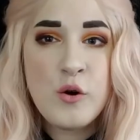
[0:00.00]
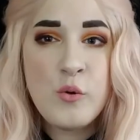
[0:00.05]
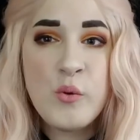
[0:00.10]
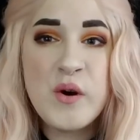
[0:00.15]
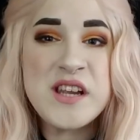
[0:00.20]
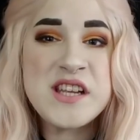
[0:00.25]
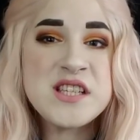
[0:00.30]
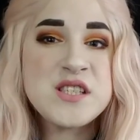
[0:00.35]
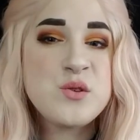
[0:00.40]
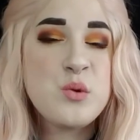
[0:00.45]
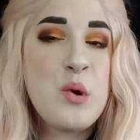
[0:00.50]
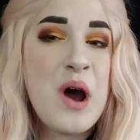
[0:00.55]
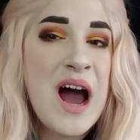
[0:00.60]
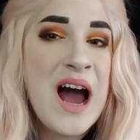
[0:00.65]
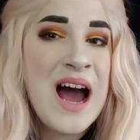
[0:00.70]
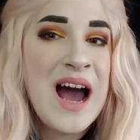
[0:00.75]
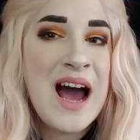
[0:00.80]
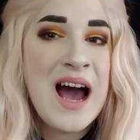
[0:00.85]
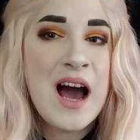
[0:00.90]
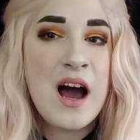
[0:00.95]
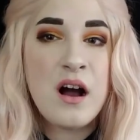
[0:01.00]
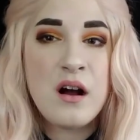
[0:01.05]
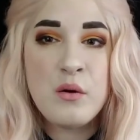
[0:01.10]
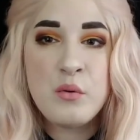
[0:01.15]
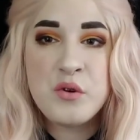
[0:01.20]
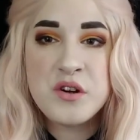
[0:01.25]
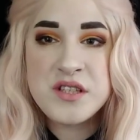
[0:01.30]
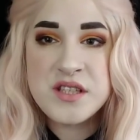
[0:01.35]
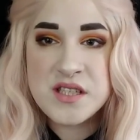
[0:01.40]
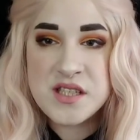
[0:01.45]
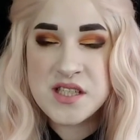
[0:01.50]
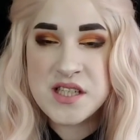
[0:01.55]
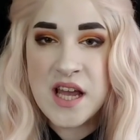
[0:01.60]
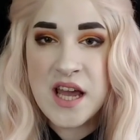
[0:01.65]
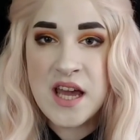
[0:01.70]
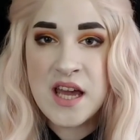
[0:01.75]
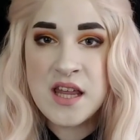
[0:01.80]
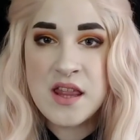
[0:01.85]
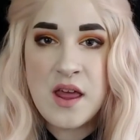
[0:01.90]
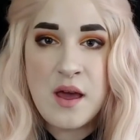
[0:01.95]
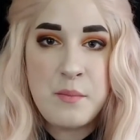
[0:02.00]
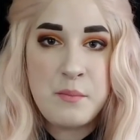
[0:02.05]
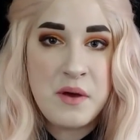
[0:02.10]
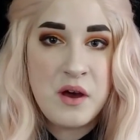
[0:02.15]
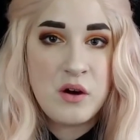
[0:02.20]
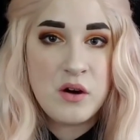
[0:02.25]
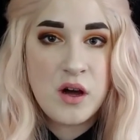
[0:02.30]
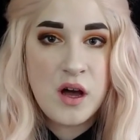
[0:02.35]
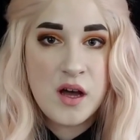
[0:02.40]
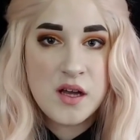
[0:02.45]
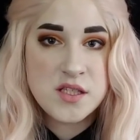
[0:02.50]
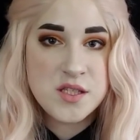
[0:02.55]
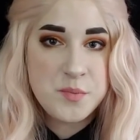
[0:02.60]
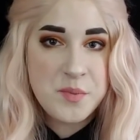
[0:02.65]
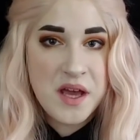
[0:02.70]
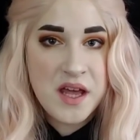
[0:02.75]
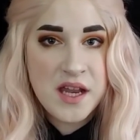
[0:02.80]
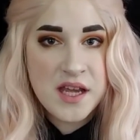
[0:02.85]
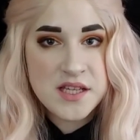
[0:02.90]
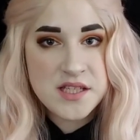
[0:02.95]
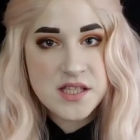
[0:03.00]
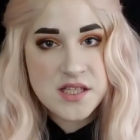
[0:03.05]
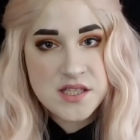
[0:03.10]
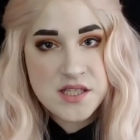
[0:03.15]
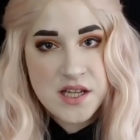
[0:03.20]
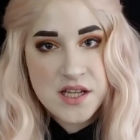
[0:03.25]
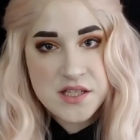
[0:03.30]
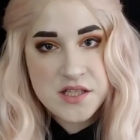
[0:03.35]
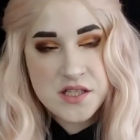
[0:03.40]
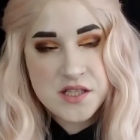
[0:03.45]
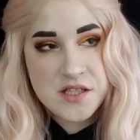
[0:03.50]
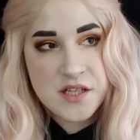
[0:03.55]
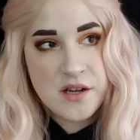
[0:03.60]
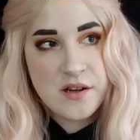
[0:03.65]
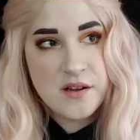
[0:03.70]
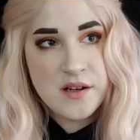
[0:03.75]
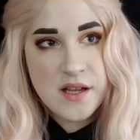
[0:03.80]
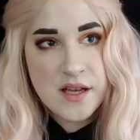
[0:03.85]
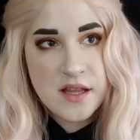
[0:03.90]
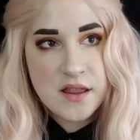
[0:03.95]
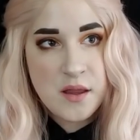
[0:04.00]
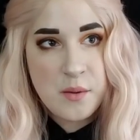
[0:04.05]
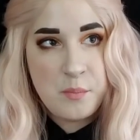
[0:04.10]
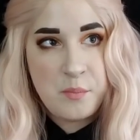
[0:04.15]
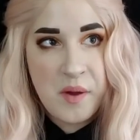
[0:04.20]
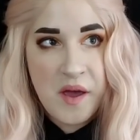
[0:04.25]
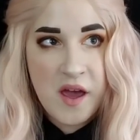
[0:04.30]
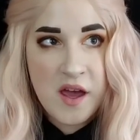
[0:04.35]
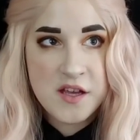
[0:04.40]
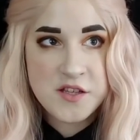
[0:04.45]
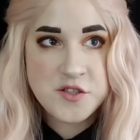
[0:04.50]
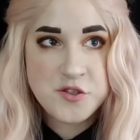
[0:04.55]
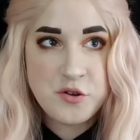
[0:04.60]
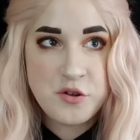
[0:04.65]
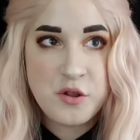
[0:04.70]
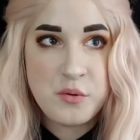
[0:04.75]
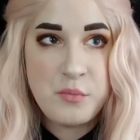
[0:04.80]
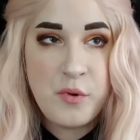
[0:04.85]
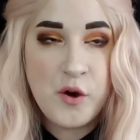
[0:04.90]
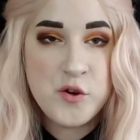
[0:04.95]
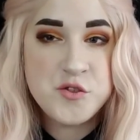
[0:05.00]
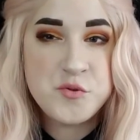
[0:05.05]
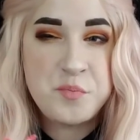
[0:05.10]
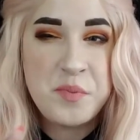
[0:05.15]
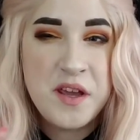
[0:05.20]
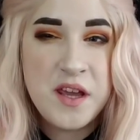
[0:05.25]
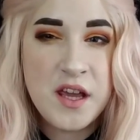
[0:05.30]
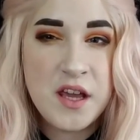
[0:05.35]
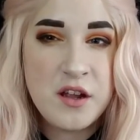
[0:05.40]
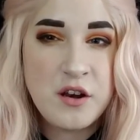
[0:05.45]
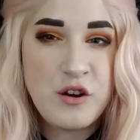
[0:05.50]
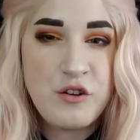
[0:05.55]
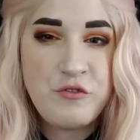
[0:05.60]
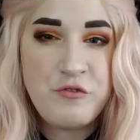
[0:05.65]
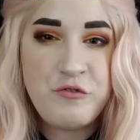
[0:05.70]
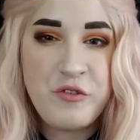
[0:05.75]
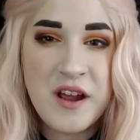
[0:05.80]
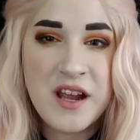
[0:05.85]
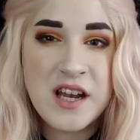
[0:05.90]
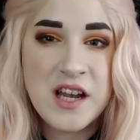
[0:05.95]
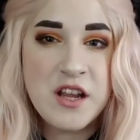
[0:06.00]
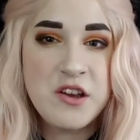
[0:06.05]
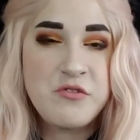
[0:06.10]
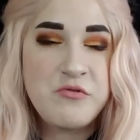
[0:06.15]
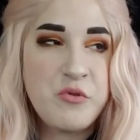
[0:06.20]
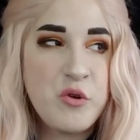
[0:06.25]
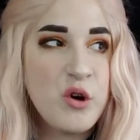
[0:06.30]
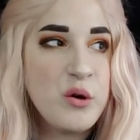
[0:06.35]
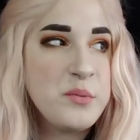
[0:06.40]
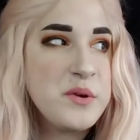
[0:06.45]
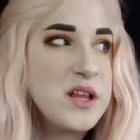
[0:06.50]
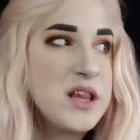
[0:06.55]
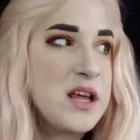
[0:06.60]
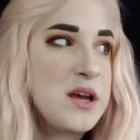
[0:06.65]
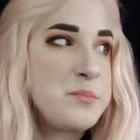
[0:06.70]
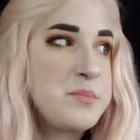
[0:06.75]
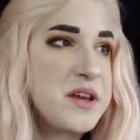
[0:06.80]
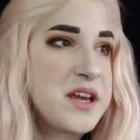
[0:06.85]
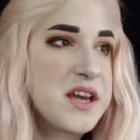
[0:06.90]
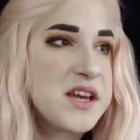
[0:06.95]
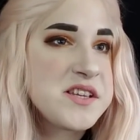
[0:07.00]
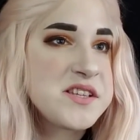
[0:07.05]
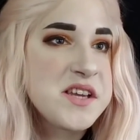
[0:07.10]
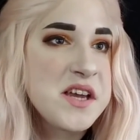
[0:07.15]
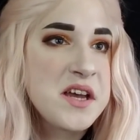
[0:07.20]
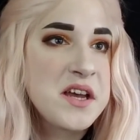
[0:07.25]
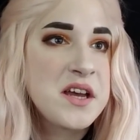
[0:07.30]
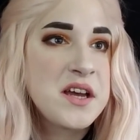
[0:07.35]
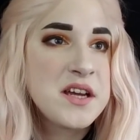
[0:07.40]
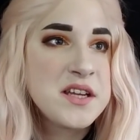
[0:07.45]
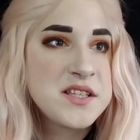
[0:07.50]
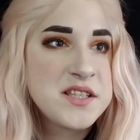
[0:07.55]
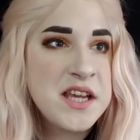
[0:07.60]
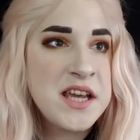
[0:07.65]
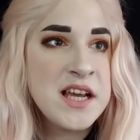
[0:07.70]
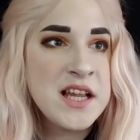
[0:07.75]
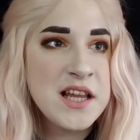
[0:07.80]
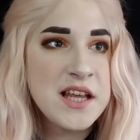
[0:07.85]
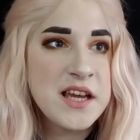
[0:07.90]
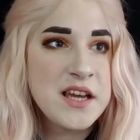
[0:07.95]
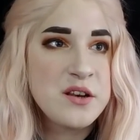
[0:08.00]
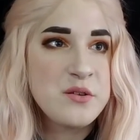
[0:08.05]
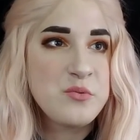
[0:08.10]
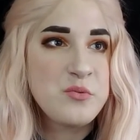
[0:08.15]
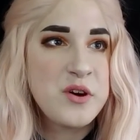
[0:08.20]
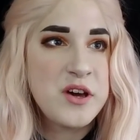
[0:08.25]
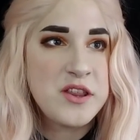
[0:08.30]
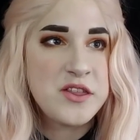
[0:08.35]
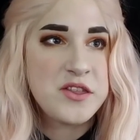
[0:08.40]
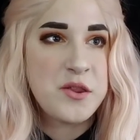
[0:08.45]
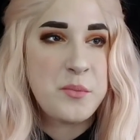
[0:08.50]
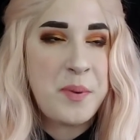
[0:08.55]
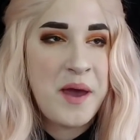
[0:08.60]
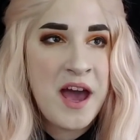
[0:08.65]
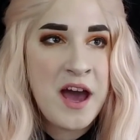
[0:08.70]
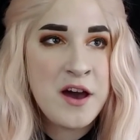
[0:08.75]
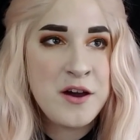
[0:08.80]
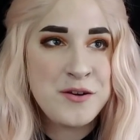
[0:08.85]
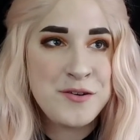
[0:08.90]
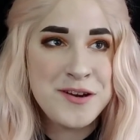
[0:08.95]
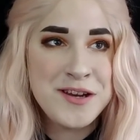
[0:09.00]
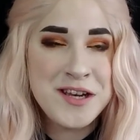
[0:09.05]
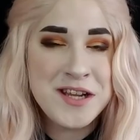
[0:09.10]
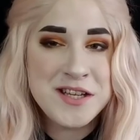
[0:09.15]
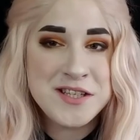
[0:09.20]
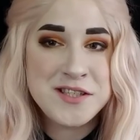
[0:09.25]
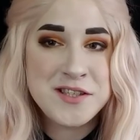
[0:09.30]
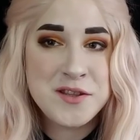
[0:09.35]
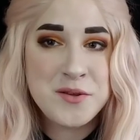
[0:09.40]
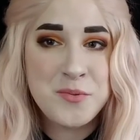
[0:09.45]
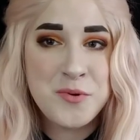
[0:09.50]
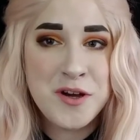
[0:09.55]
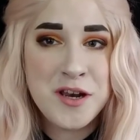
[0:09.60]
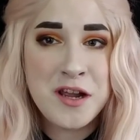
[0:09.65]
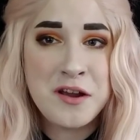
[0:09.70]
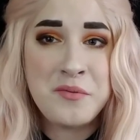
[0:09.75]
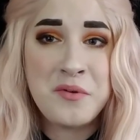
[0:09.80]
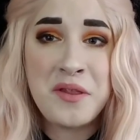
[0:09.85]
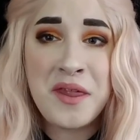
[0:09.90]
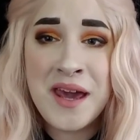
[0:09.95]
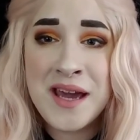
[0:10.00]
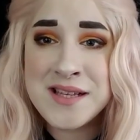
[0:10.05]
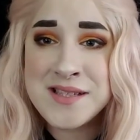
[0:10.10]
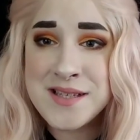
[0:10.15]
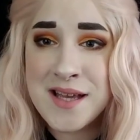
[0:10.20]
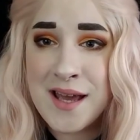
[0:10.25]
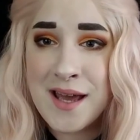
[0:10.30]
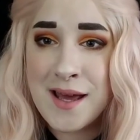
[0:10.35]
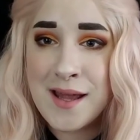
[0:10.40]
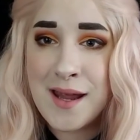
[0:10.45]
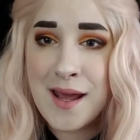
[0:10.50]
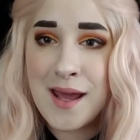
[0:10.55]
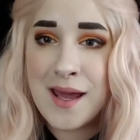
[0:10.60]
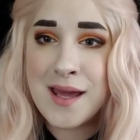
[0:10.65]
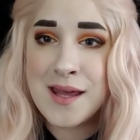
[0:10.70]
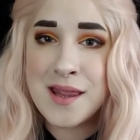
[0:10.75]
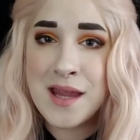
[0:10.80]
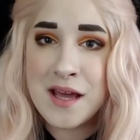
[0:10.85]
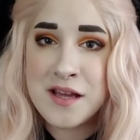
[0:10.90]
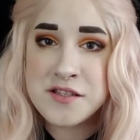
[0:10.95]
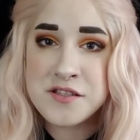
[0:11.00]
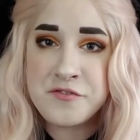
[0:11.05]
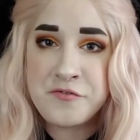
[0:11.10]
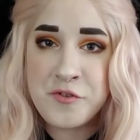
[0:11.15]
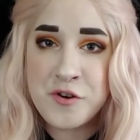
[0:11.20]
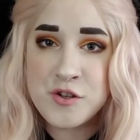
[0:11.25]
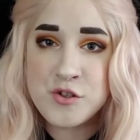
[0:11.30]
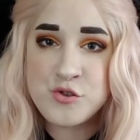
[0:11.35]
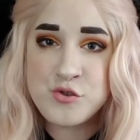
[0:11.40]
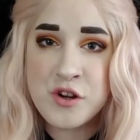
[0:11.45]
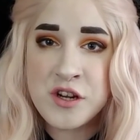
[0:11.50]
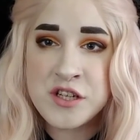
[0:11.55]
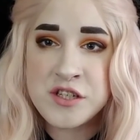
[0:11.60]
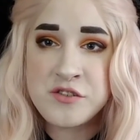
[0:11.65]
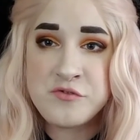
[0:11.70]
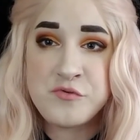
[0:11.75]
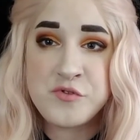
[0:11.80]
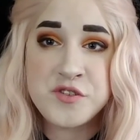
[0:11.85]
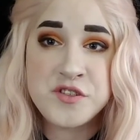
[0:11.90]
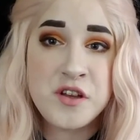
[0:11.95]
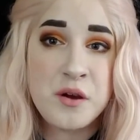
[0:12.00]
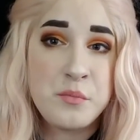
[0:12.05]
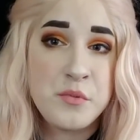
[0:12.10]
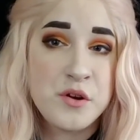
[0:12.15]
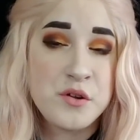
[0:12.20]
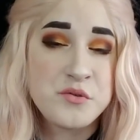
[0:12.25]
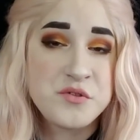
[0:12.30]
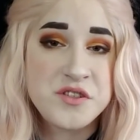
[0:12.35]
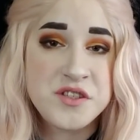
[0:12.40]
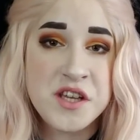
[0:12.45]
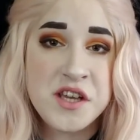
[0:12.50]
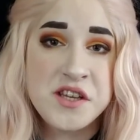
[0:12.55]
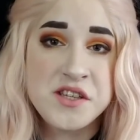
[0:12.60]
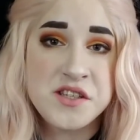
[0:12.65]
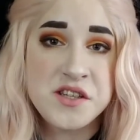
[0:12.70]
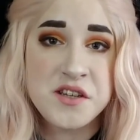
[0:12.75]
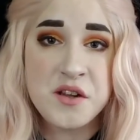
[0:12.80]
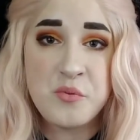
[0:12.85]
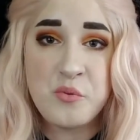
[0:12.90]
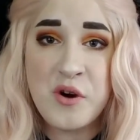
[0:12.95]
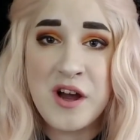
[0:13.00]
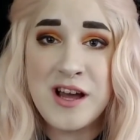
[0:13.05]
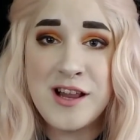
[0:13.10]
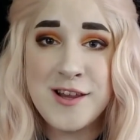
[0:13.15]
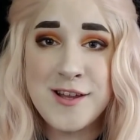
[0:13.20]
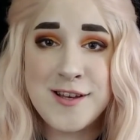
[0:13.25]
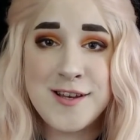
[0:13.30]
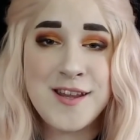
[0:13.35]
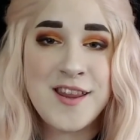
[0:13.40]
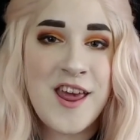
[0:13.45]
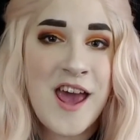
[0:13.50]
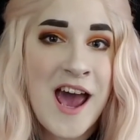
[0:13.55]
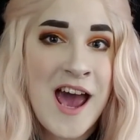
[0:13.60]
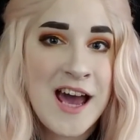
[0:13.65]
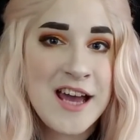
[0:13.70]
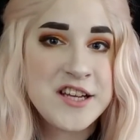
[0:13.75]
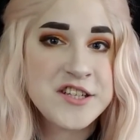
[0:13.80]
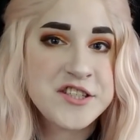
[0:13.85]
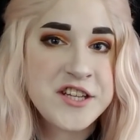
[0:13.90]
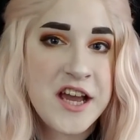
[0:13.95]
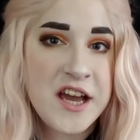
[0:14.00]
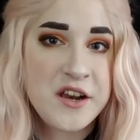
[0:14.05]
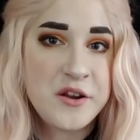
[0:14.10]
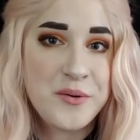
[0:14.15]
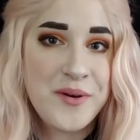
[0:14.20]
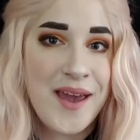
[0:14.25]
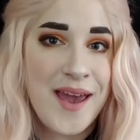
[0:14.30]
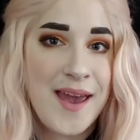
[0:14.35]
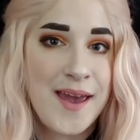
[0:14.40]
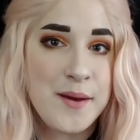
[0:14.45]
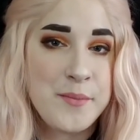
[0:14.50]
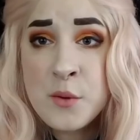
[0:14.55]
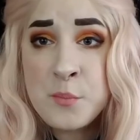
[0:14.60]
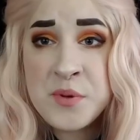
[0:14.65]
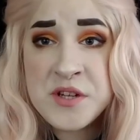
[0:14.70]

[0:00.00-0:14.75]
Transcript: Which is why I wouldn't say that Melt Cosmetics is necessarily the best or the most beginner-friendly formula, because dealing with the powderiness and the whatever, that's a headache and that's a frustration for someone who's seasoned and well into the eyeshadow game.